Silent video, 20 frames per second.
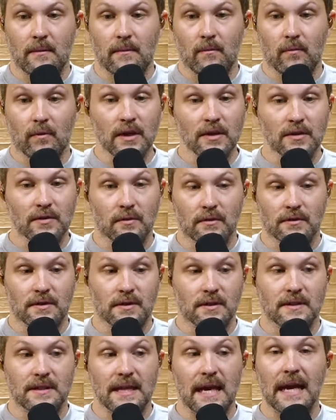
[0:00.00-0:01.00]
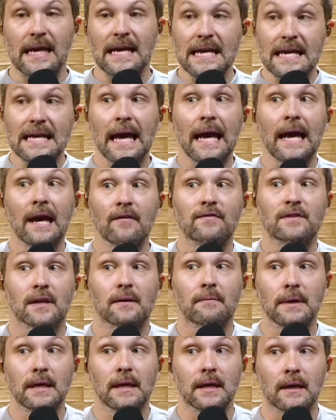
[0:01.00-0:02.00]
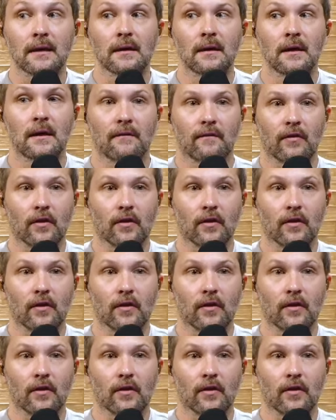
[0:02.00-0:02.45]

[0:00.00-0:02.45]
resources that yeah, he gave to yeah, me yeah.